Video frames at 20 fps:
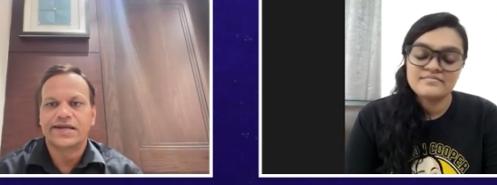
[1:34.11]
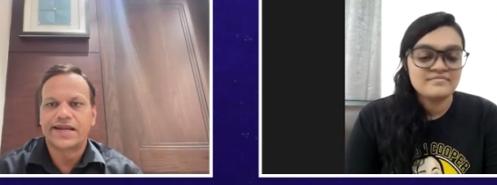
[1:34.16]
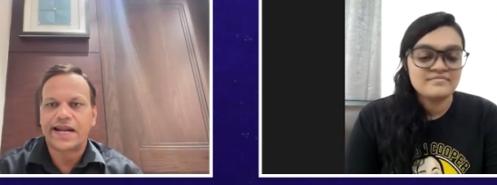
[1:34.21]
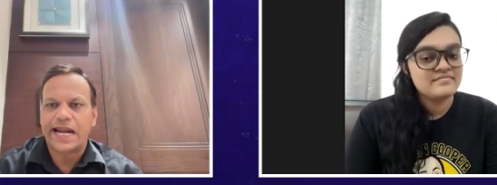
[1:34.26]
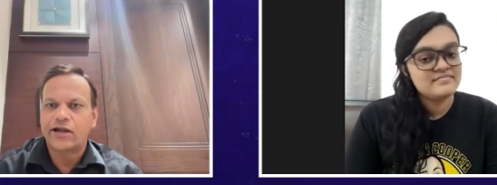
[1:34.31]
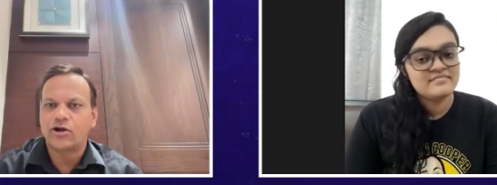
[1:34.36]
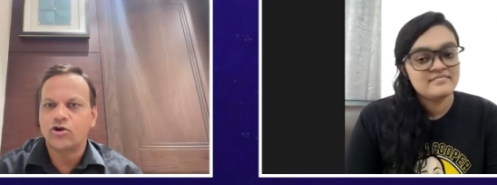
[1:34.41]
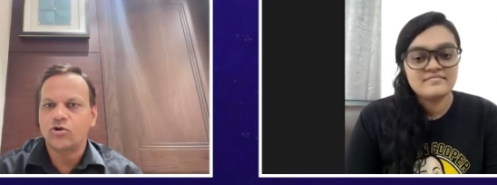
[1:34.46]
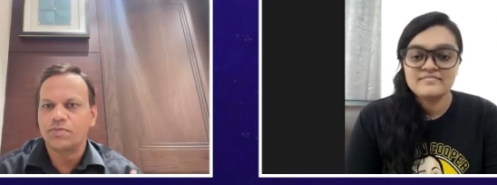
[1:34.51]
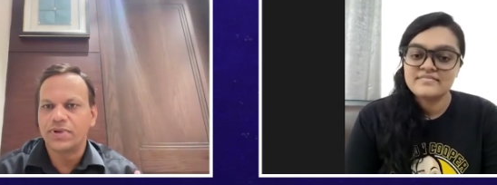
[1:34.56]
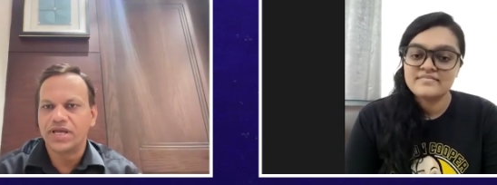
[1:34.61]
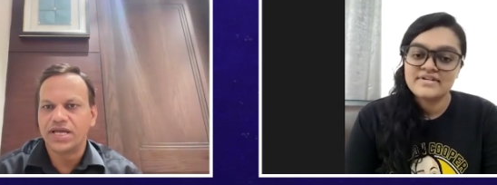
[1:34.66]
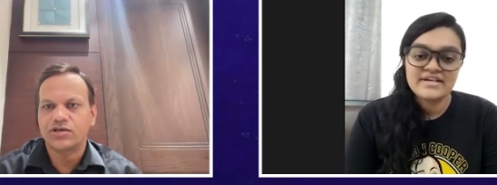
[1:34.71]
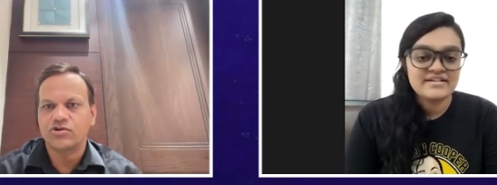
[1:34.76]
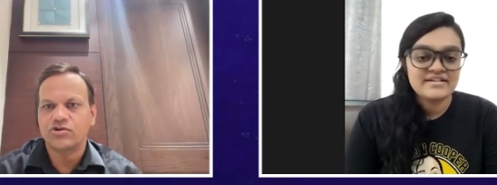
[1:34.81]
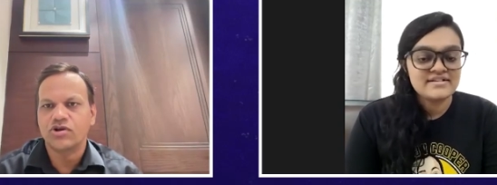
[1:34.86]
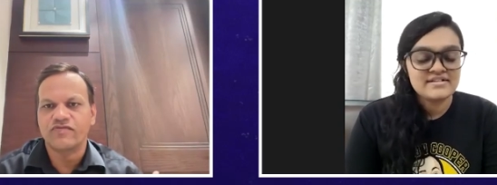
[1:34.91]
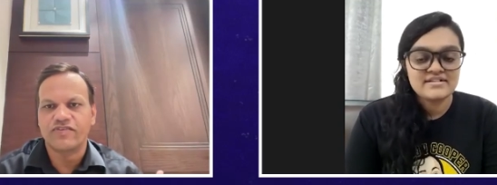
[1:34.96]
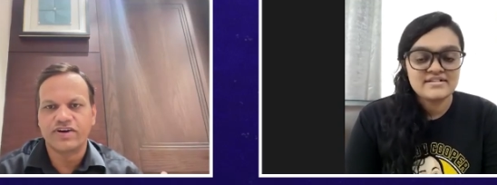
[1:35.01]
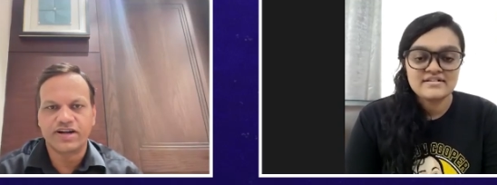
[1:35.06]
Speaker 1: Try to make
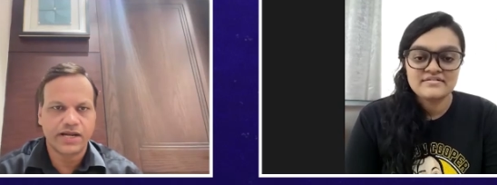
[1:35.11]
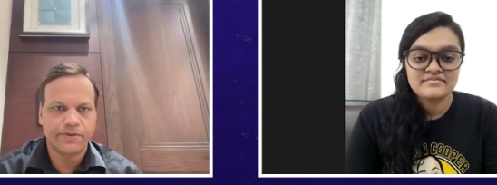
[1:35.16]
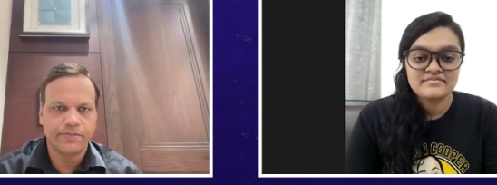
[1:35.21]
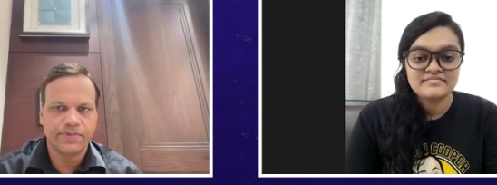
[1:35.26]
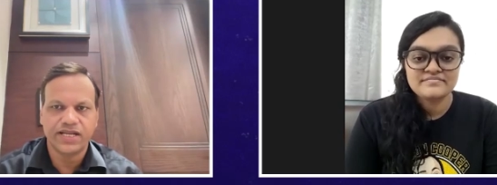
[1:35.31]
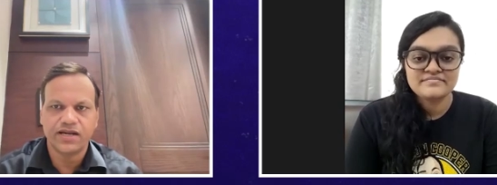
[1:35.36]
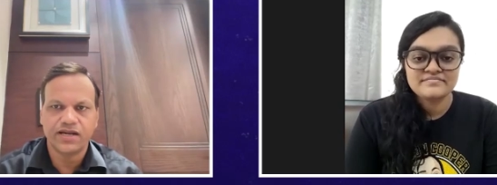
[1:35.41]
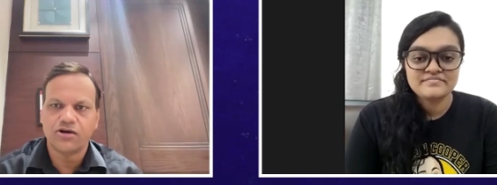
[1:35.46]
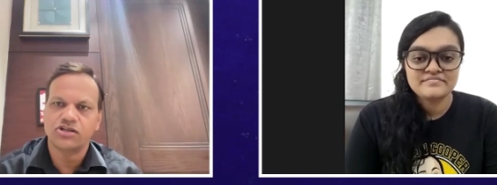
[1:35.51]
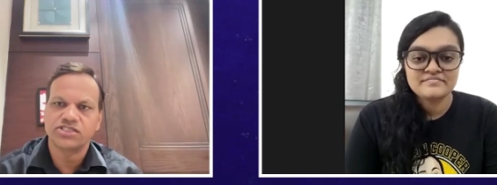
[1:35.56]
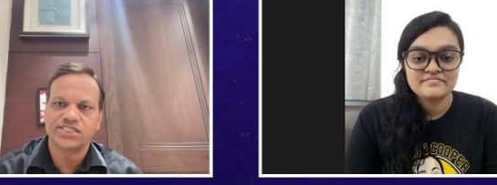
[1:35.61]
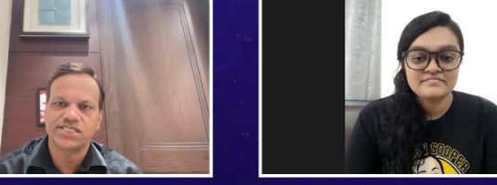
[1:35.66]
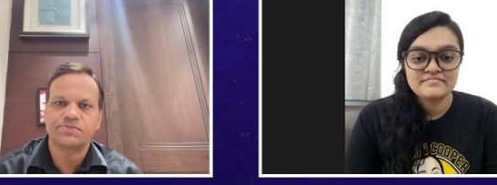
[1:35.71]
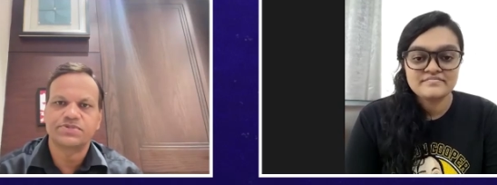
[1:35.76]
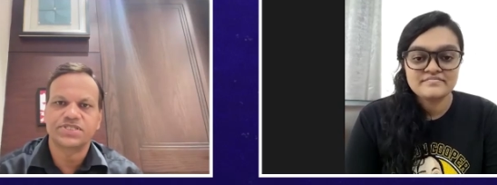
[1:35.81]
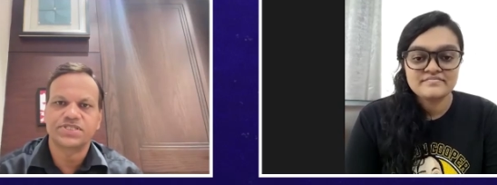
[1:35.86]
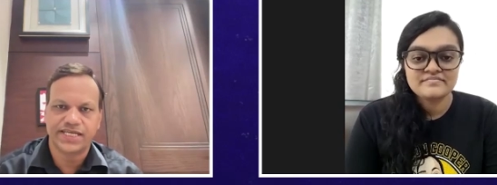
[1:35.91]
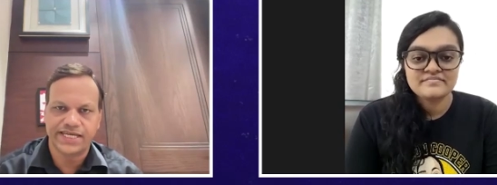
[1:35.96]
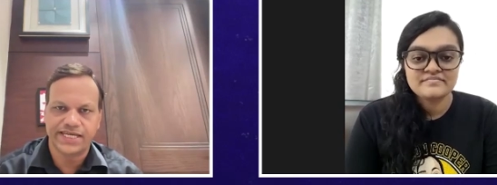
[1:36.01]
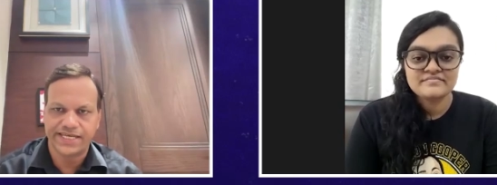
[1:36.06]
your fundamental
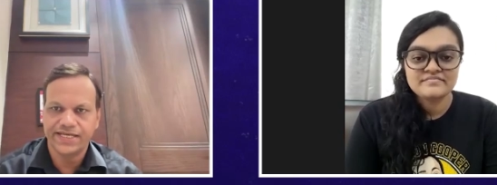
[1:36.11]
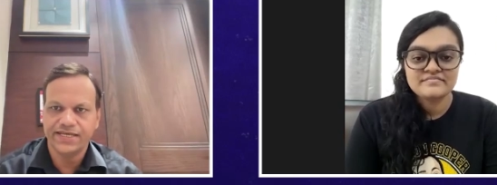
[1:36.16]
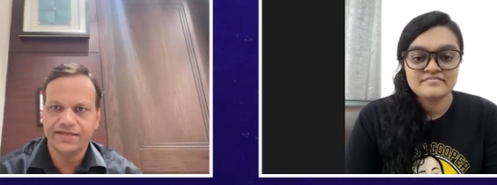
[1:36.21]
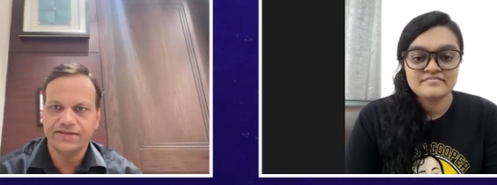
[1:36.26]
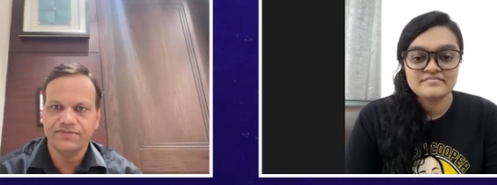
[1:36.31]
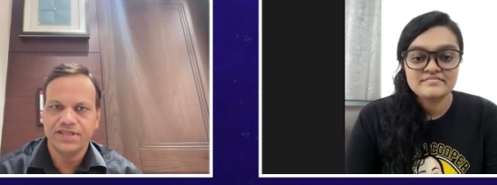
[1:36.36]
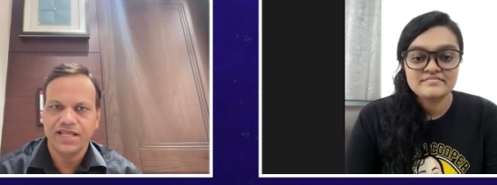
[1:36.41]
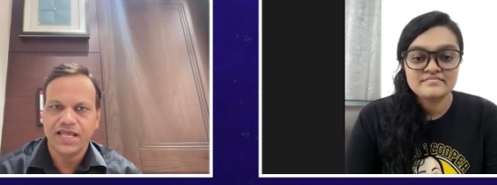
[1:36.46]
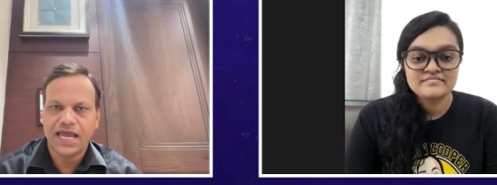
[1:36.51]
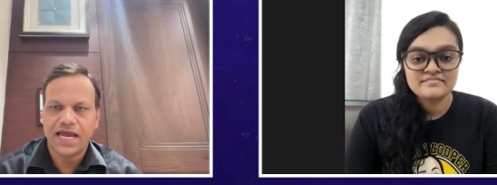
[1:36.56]
concepts clear.